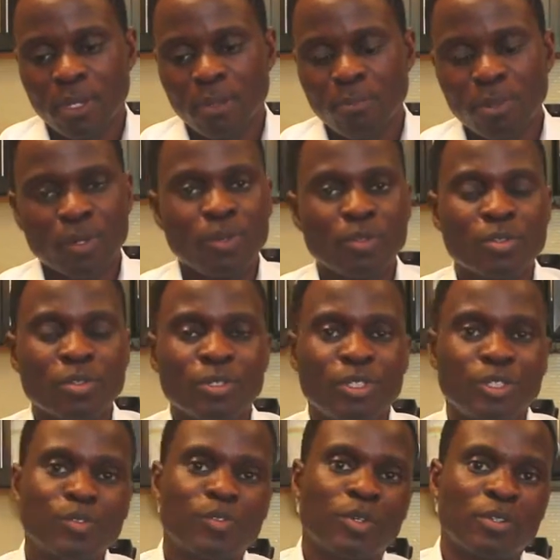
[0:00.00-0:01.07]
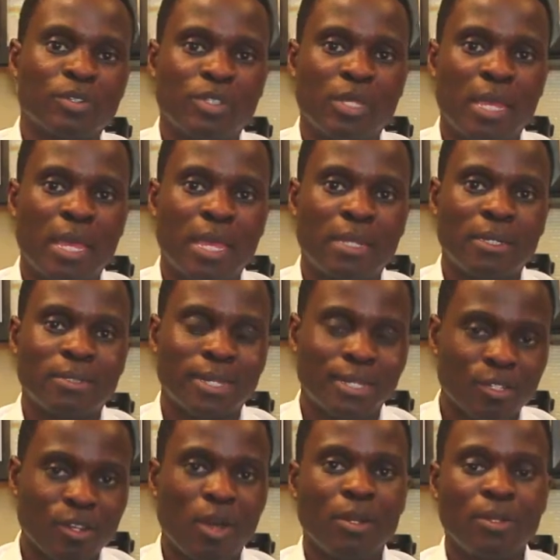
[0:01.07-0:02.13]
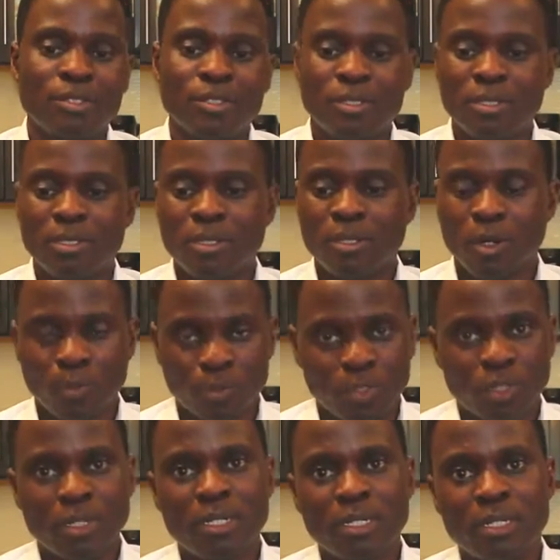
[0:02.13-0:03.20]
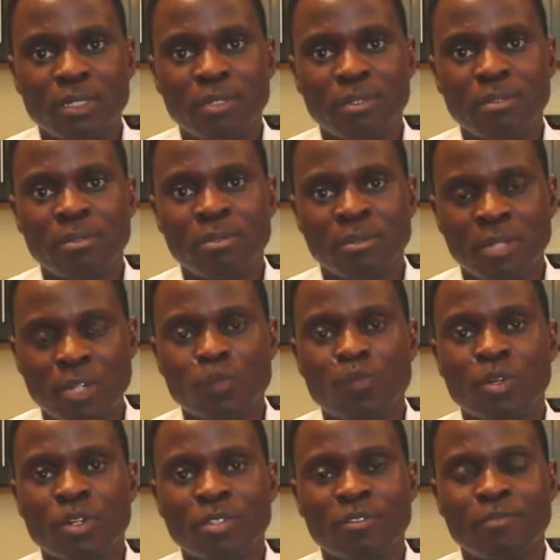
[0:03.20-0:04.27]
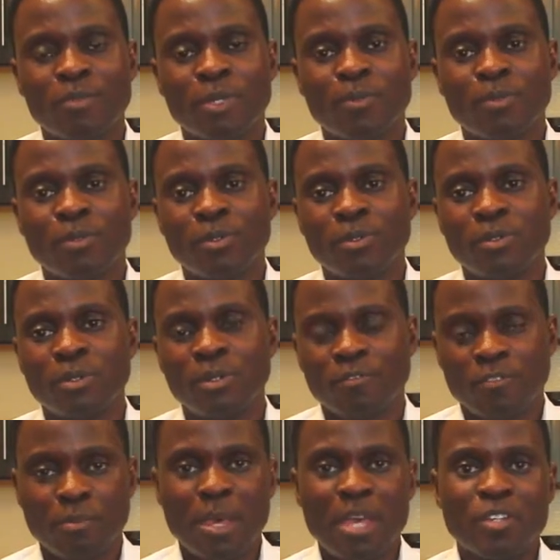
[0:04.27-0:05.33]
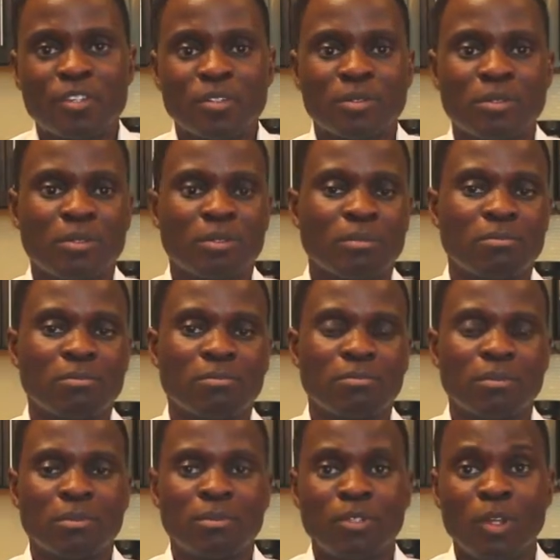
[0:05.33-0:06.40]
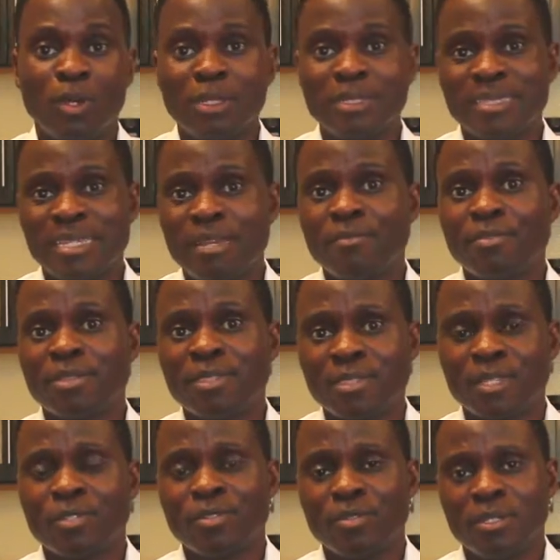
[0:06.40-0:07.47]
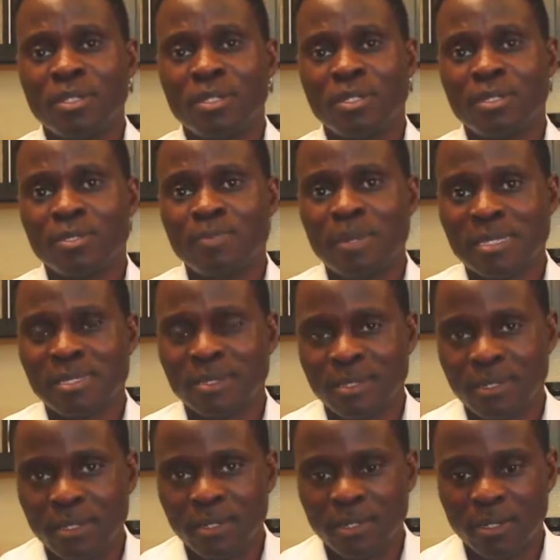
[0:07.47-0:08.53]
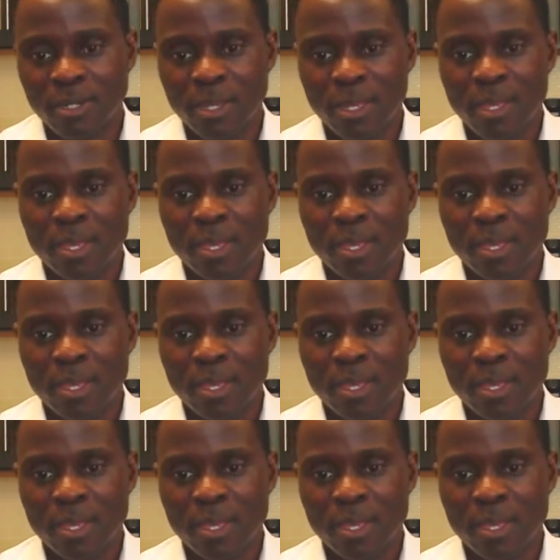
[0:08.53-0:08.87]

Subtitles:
But also you need to understand technology, opportunities, networks of people, information, knowledge, everything that you need is basically here.